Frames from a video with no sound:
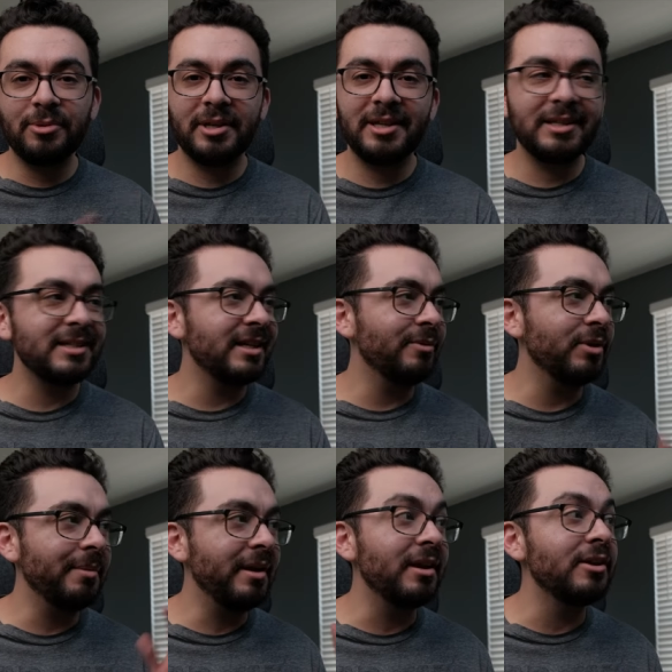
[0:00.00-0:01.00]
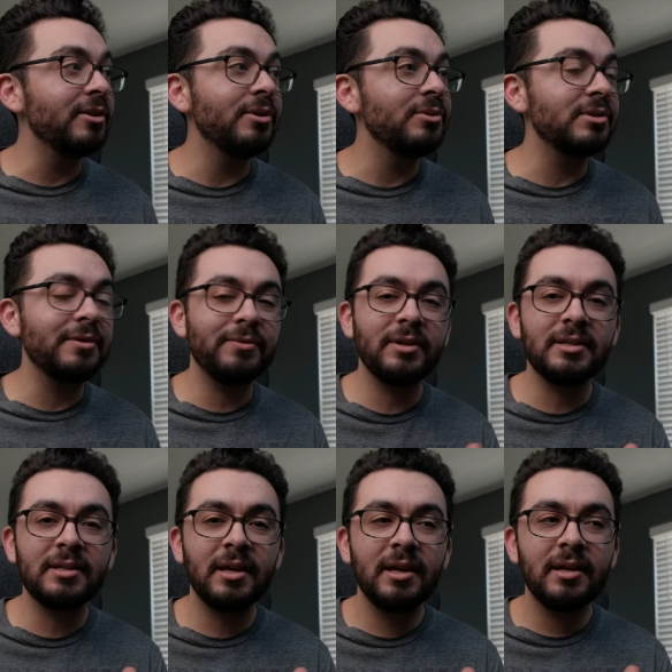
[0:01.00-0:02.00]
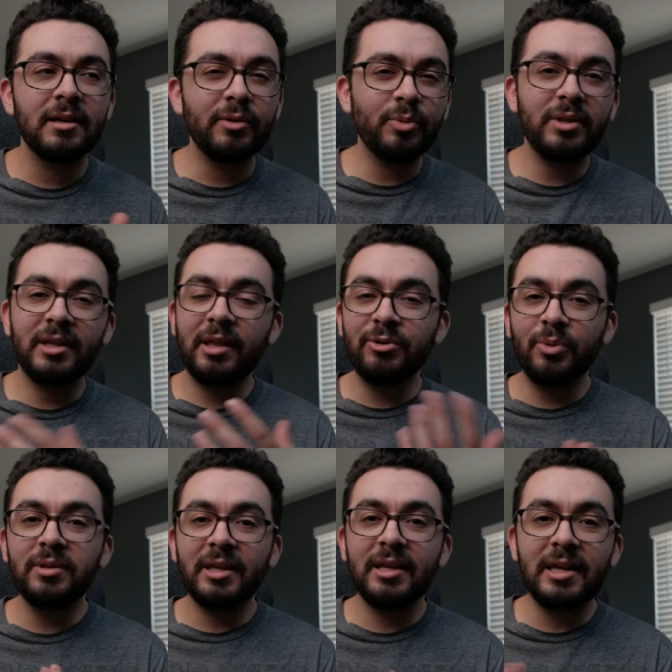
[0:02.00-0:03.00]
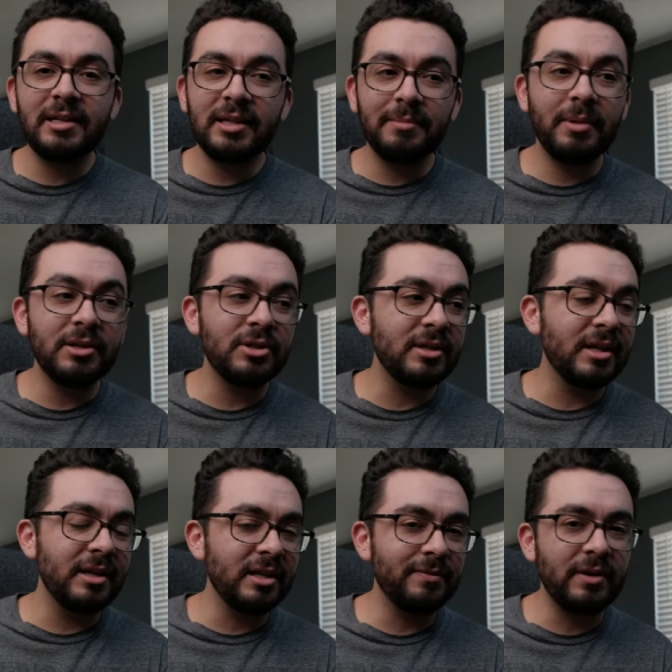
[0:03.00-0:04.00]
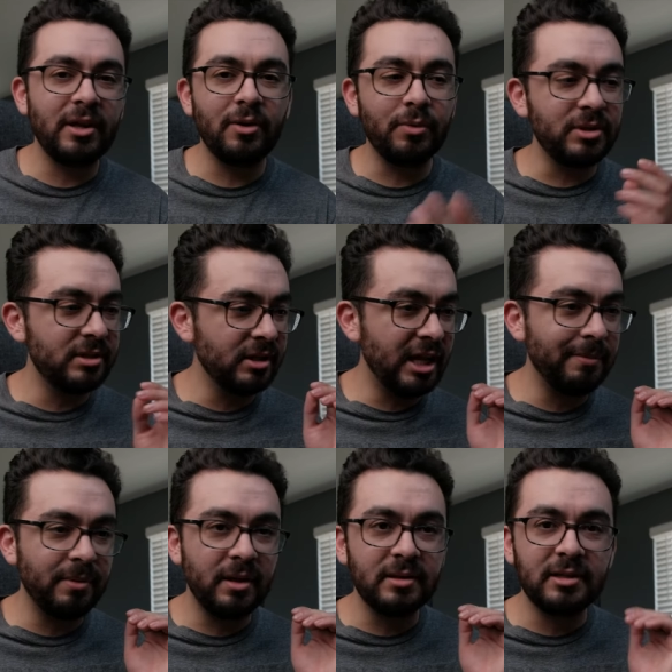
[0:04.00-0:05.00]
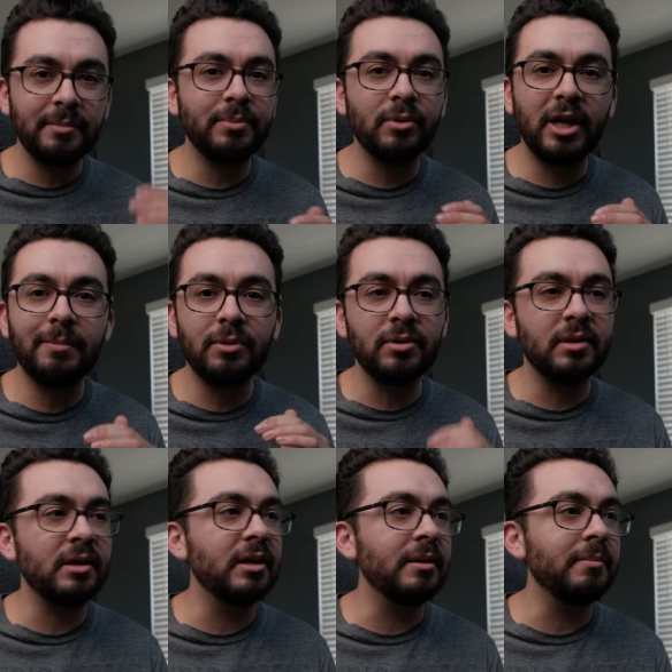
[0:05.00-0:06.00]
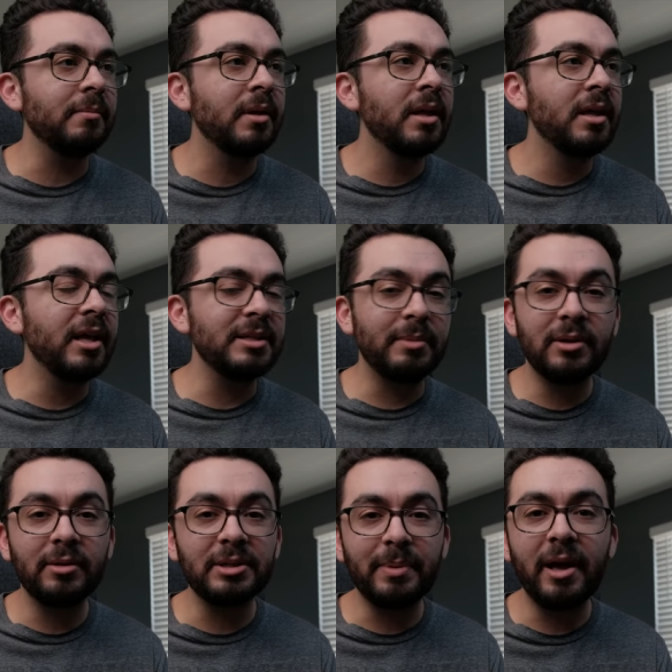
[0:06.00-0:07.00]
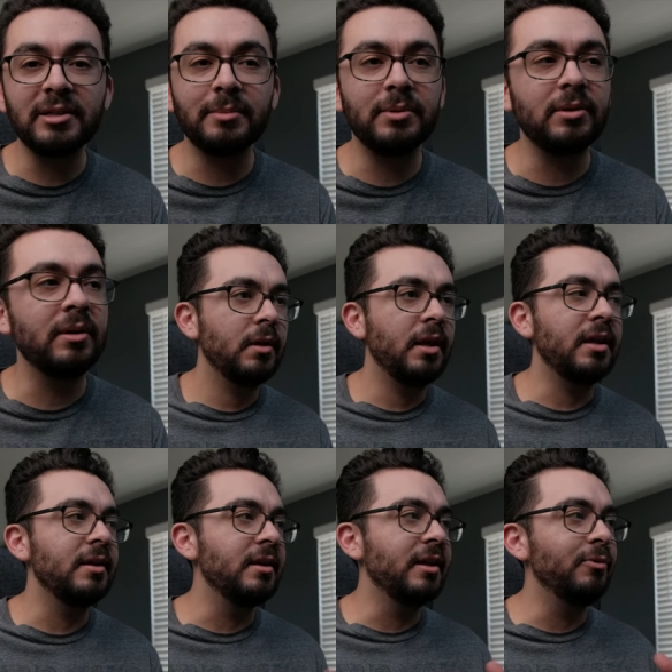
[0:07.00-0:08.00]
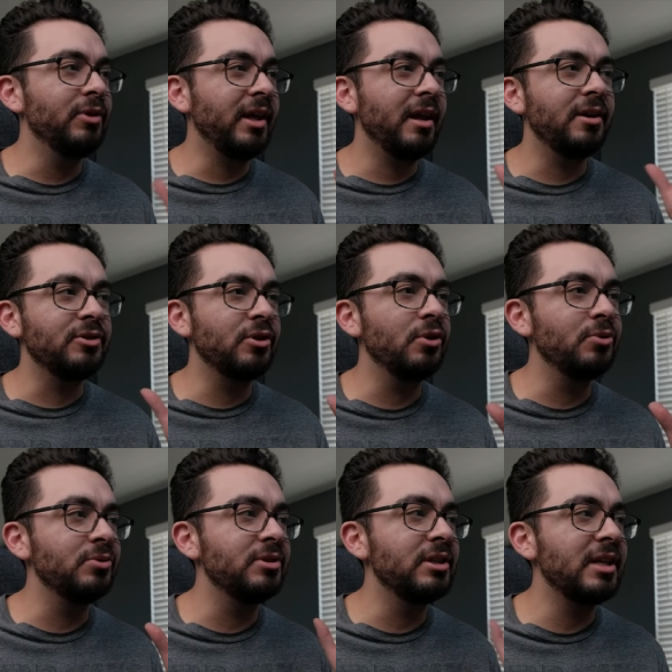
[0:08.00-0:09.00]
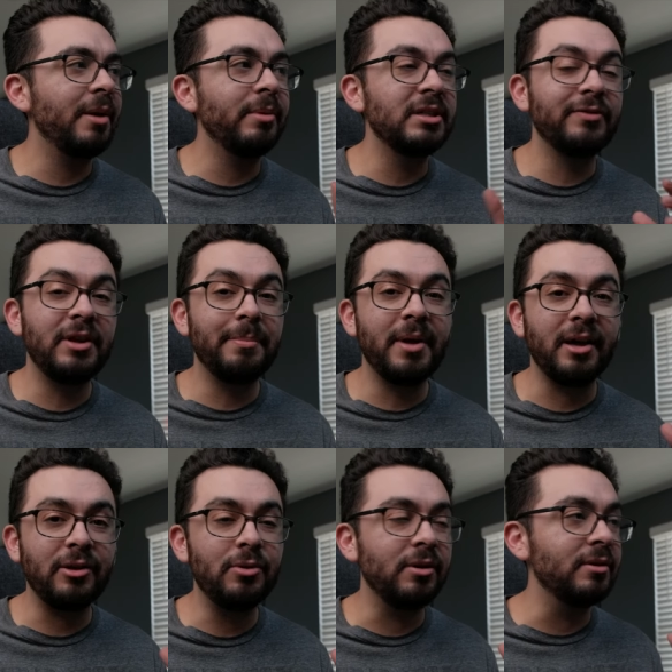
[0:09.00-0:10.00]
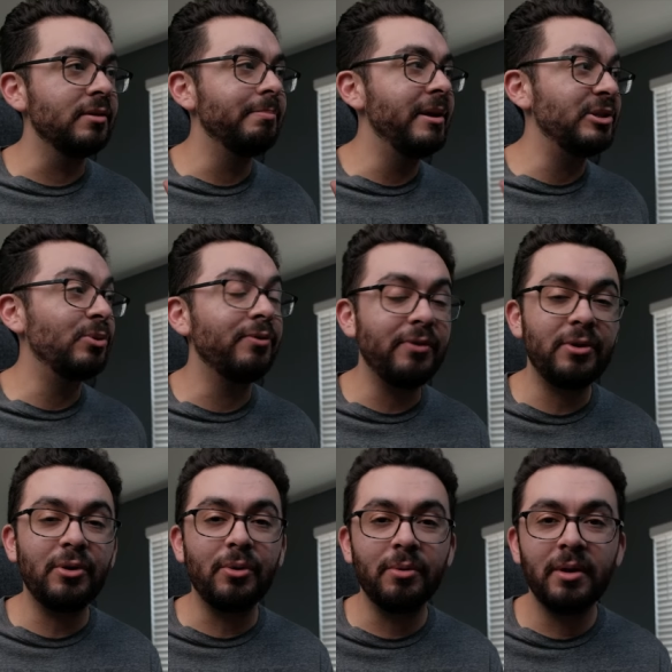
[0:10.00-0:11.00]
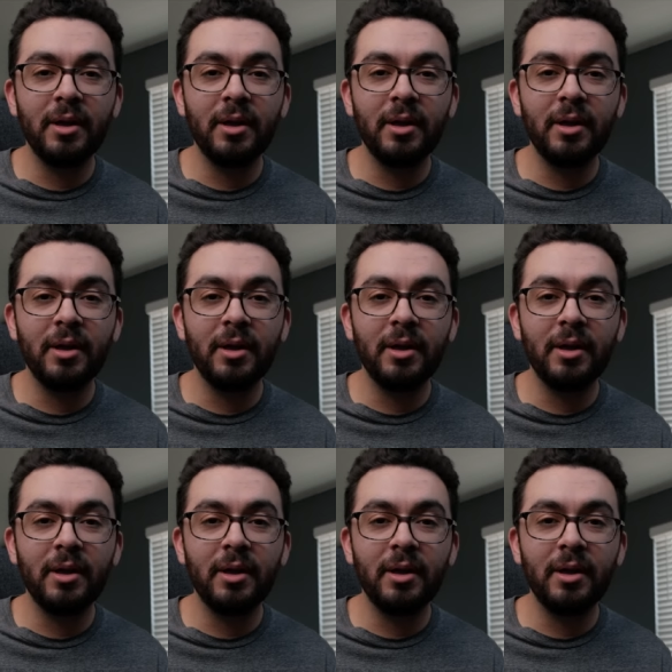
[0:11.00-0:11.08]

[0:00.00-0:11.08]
things uh, really made a huge difference that was one th- that was one thing he did mention in his video, which is to keep it simple, keep it um, as minimal as possible, and it really kind of shows just how much of an impact you can make to a photo